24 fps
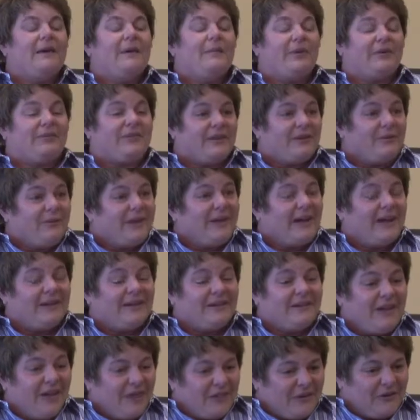But then we got
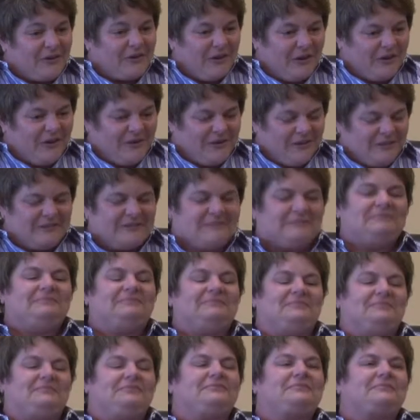another call
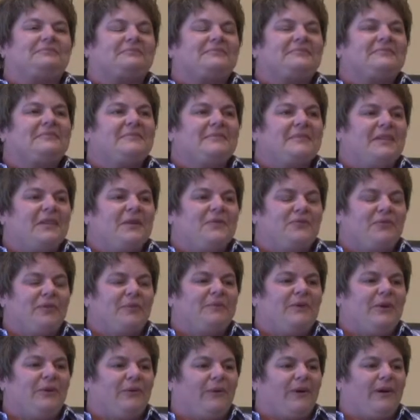
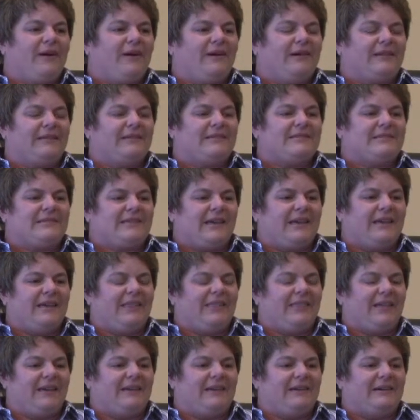from Ron
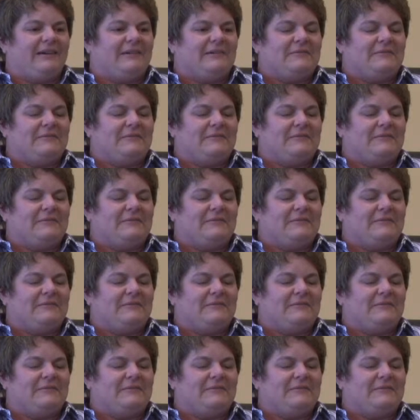saying that